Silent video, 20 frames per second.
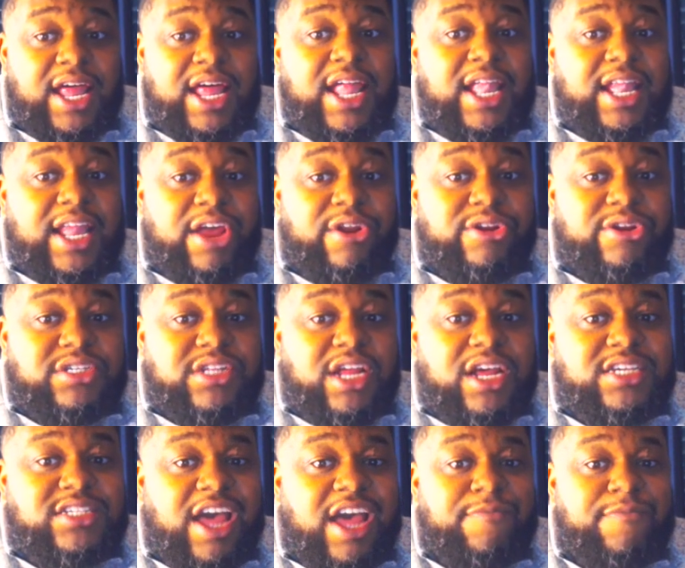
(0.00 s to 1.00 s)
later
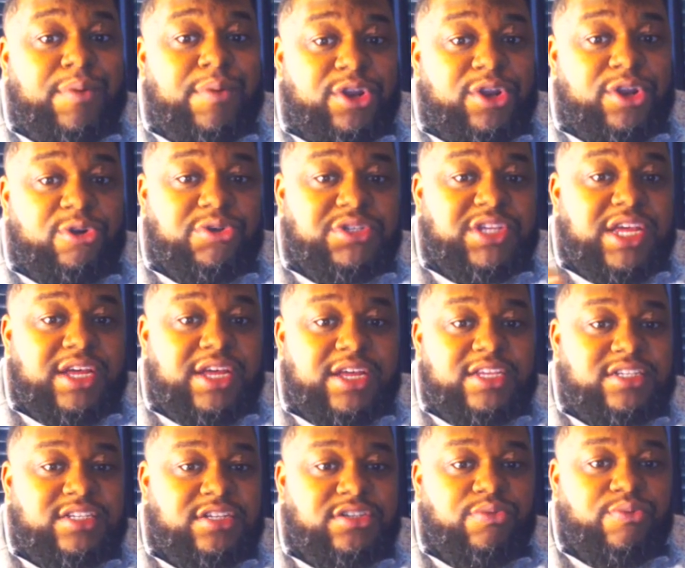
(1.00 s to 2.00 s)
studies have produced
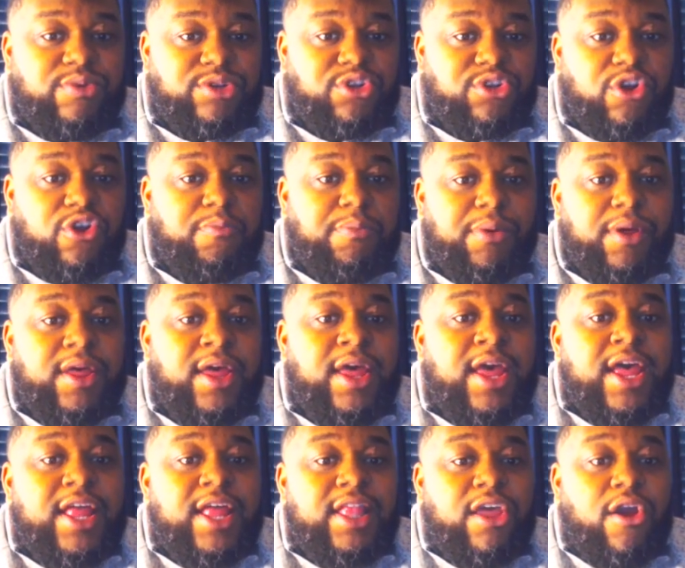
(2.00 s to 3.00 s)
inconsistent results, but
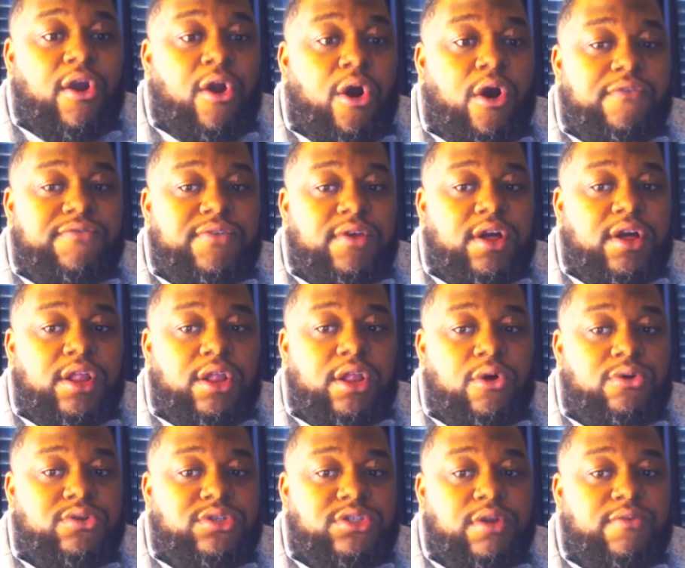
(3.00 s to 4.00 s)
they are often
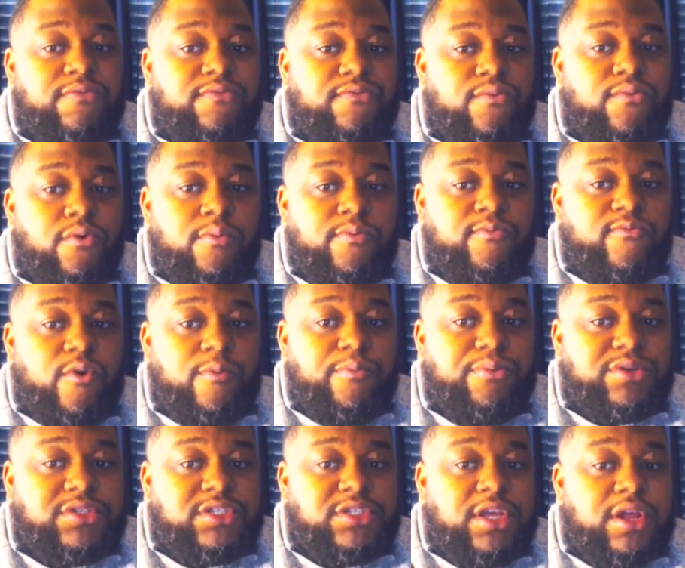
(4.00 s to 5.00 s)
close to the
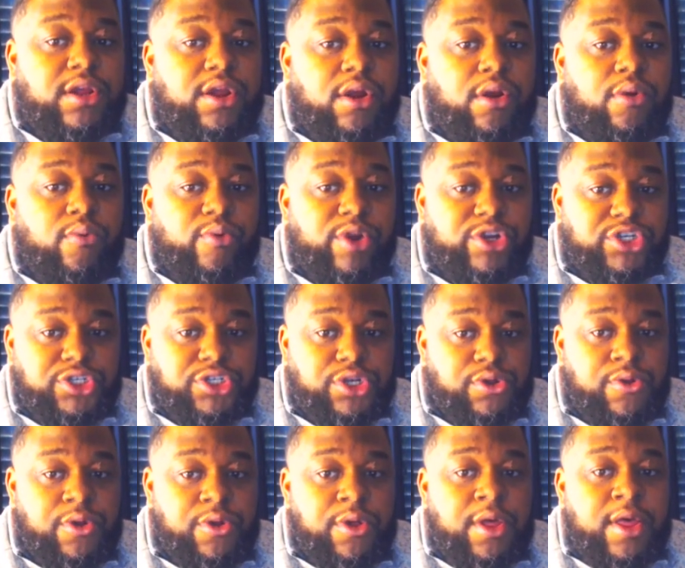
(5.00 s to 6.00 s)
4%
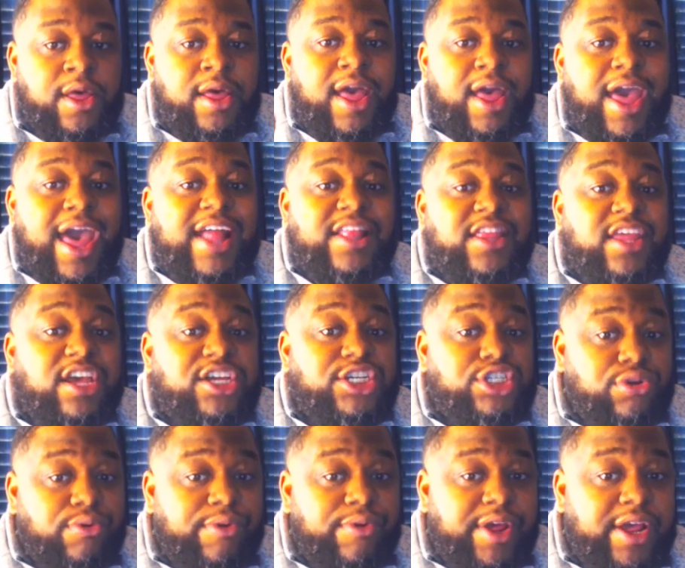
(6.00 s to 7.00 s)
original. At the
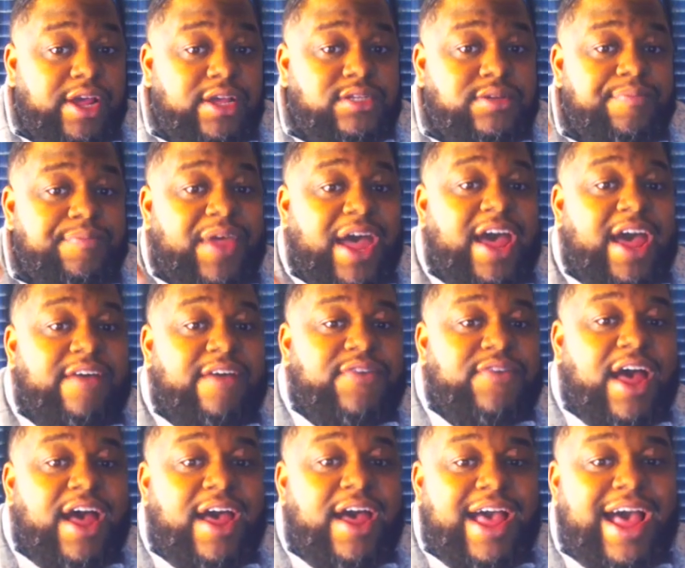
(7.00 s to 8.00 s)
extremes, I
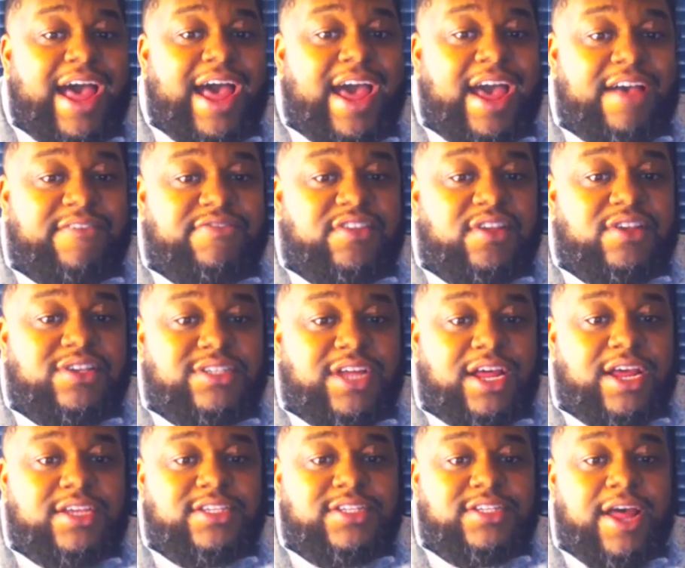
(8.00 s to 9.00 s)
have seen
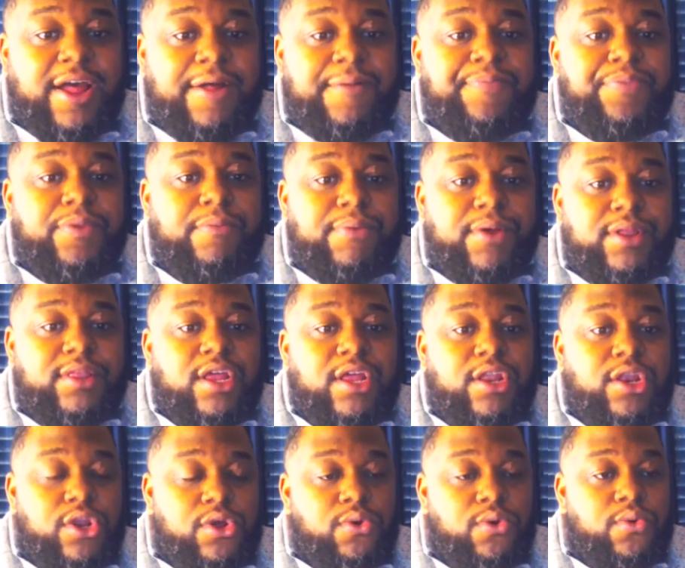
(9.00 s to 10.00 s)
studies that put the
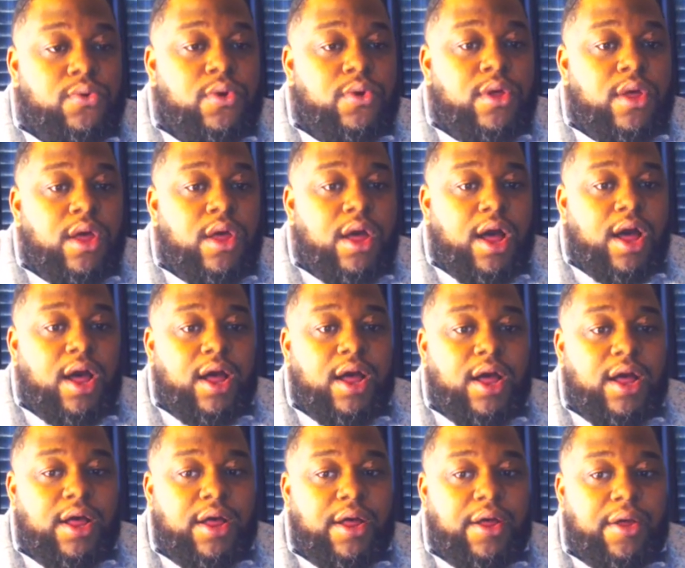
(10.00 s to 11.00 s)
new
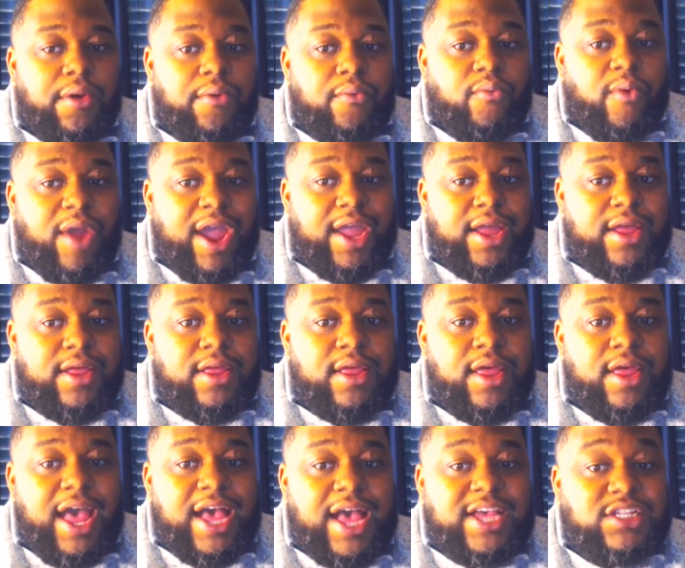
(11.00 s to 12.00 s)
rate
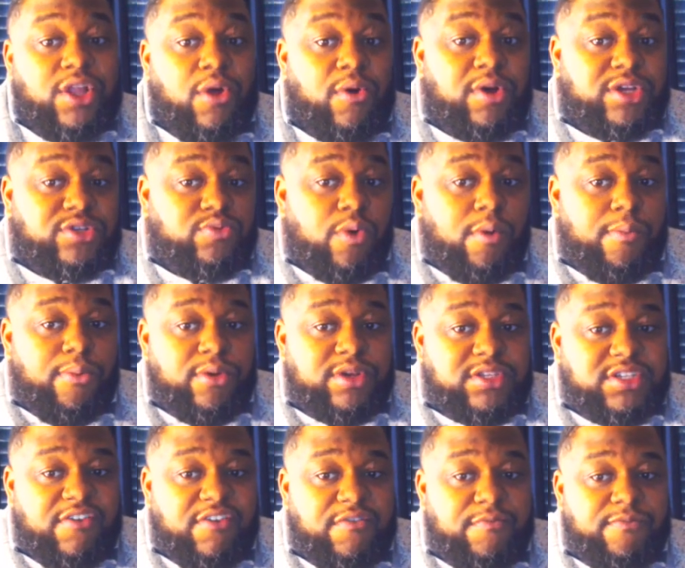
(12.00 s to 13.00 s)
as low as
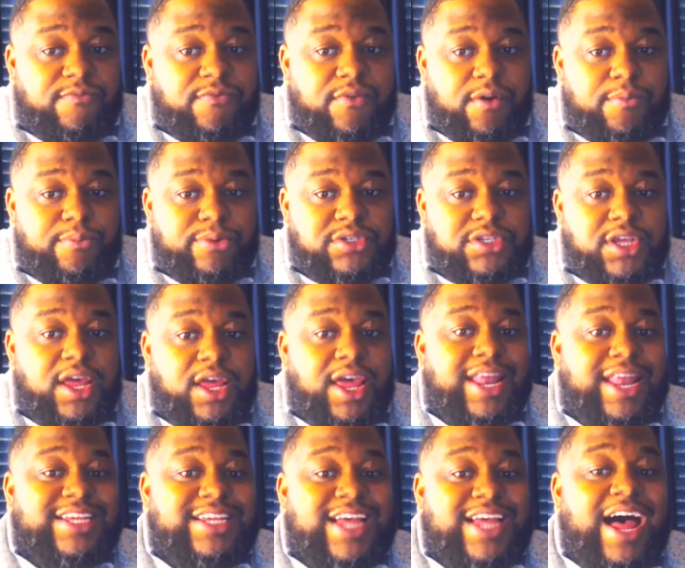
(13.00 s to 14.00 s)
1.7% and
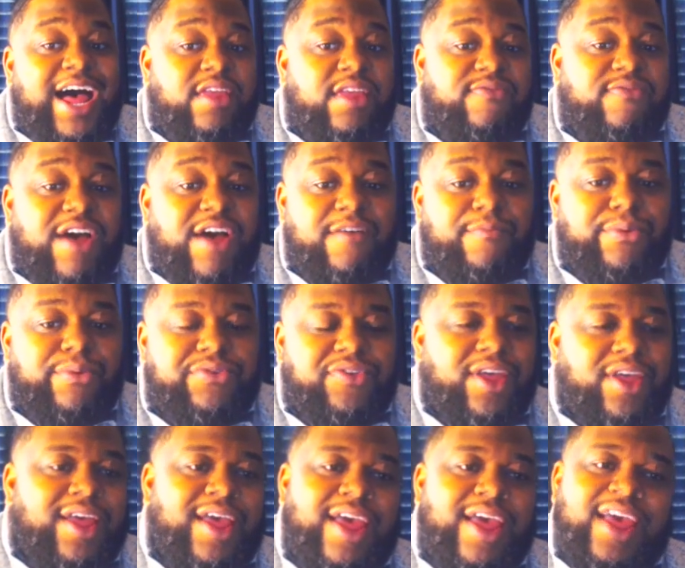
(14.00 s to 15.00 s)
as high as 5%.